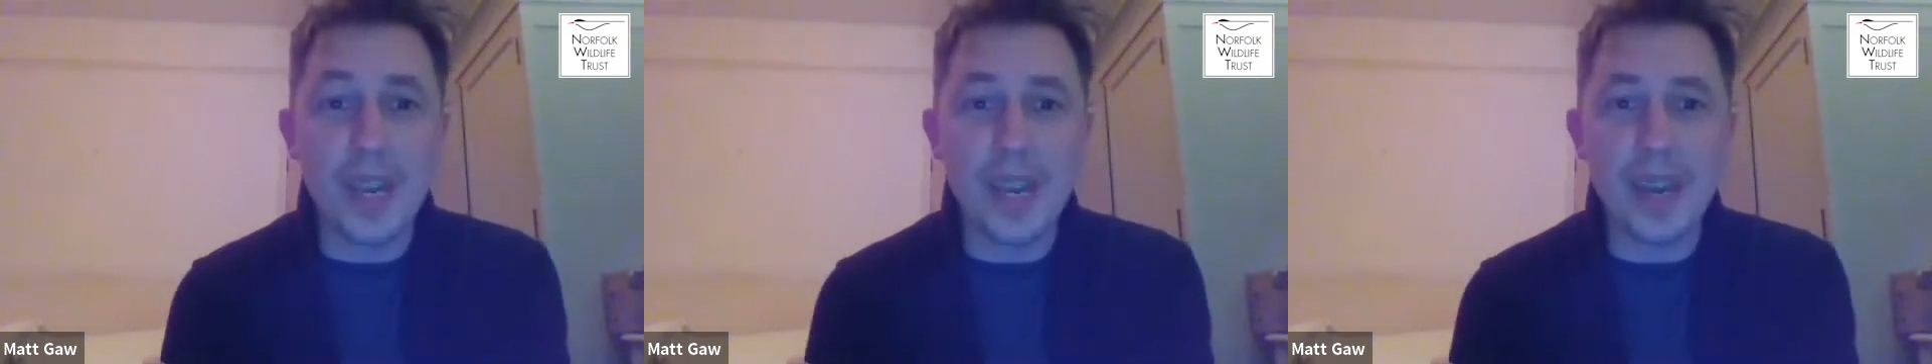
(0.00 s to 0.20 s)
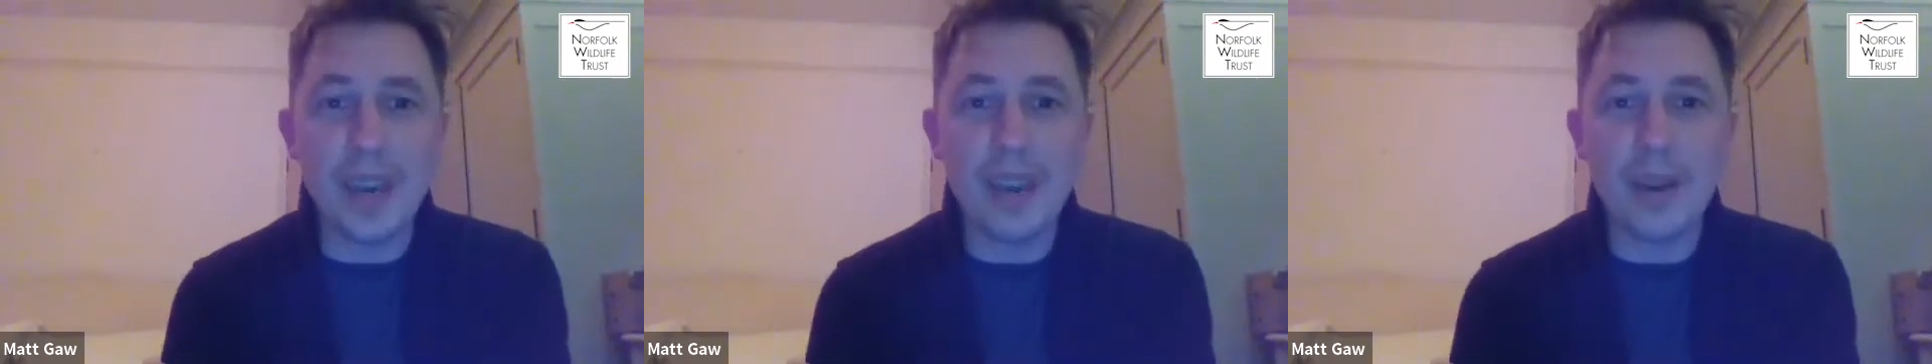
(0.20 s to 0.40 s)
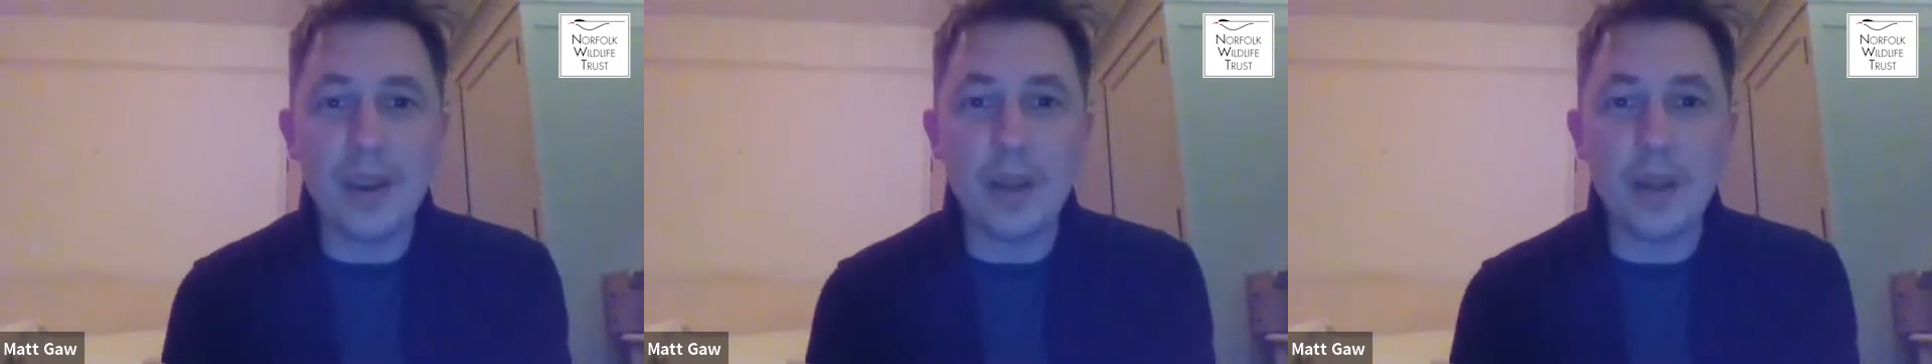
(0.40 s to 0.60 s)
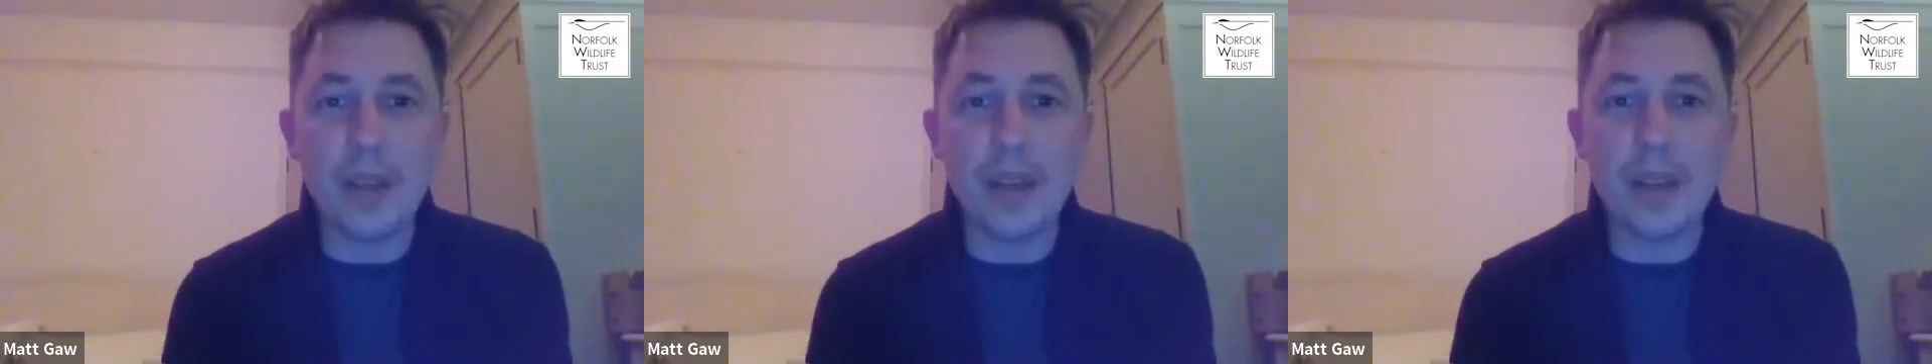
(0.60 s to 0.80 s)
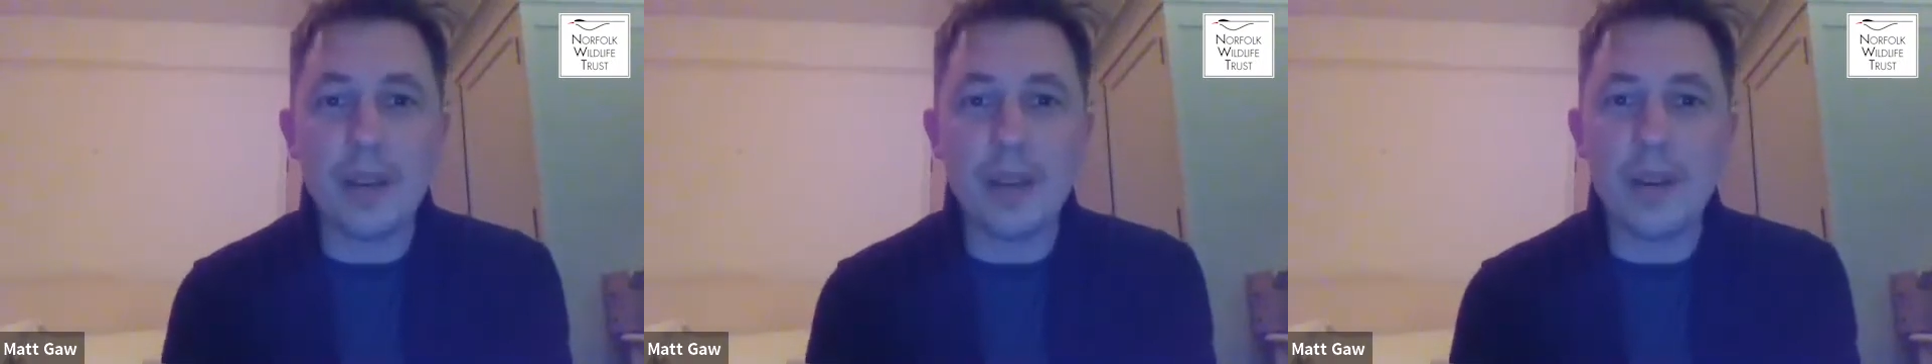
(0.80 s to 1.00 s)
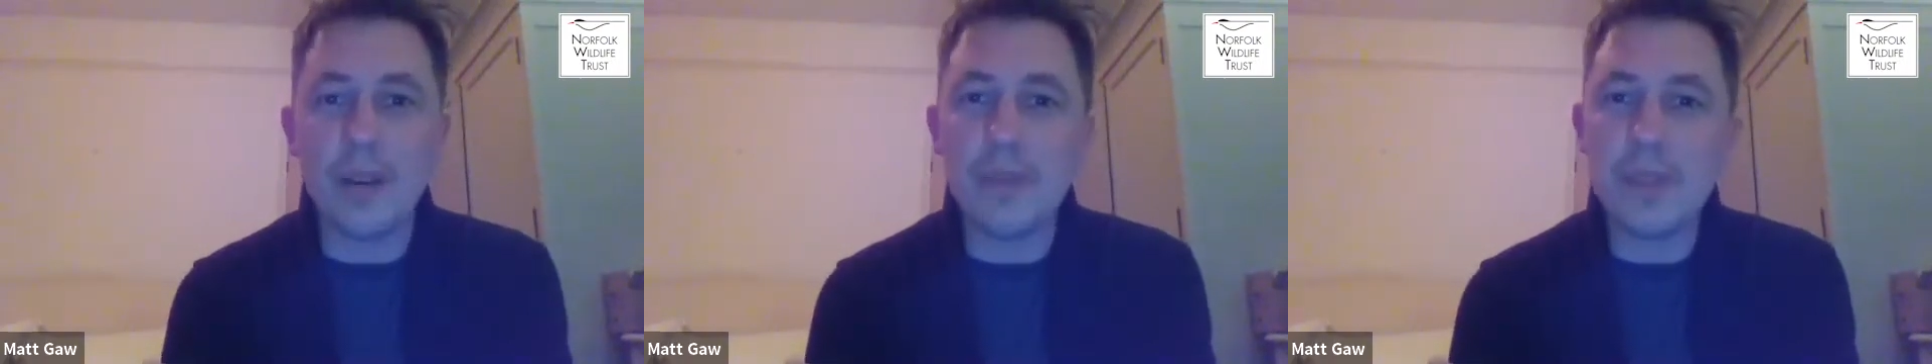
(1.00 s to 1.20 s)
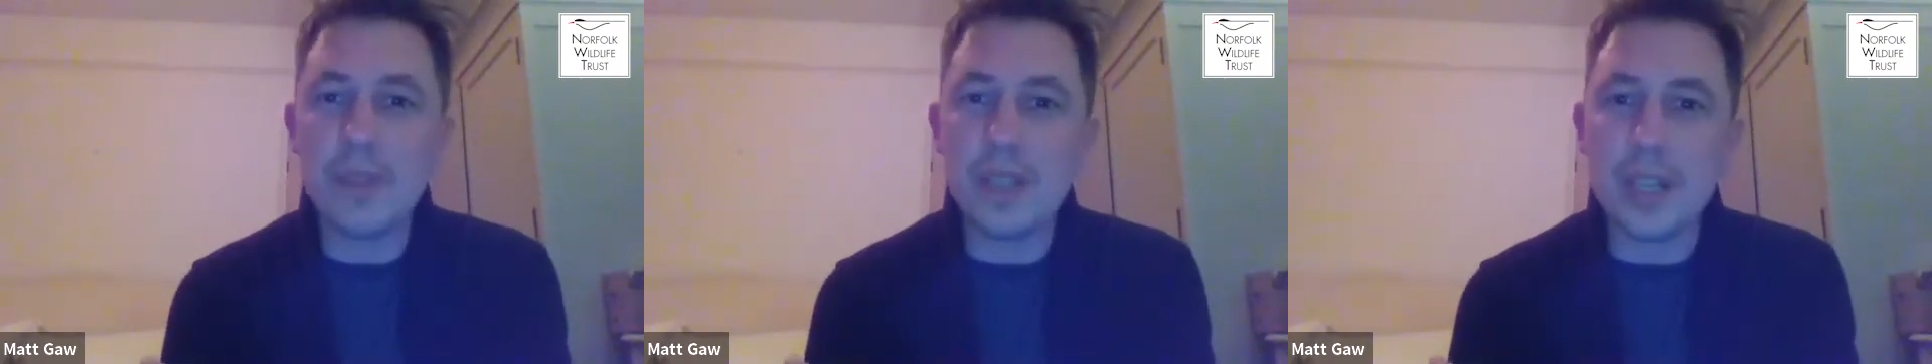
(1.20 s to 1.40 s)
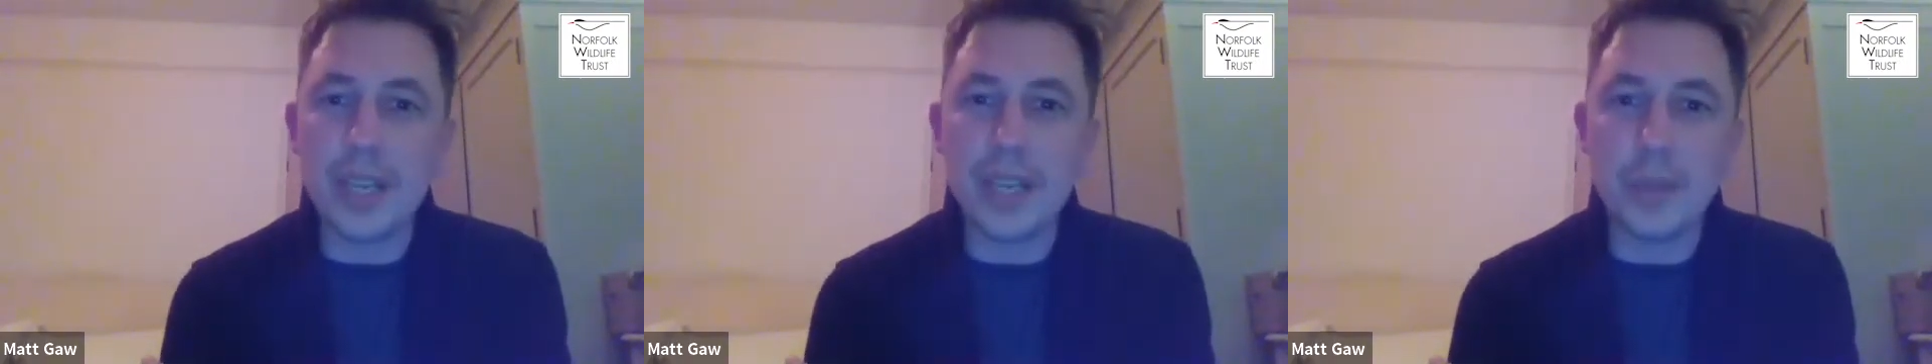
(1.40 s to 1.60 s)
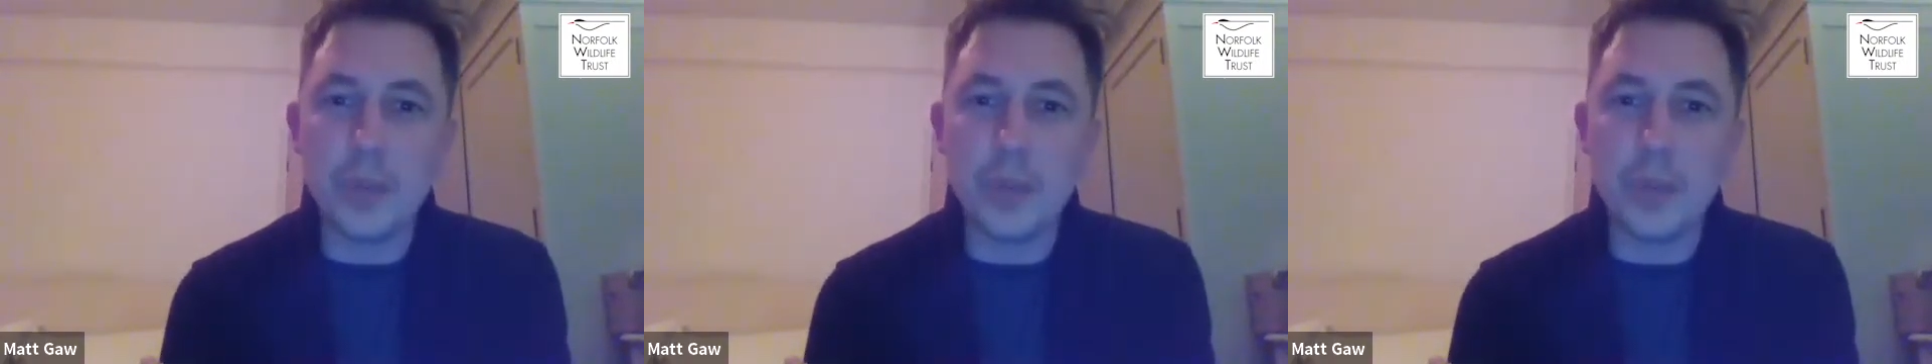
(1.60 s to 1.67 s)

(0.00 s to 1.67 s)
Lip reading: although obviously we wish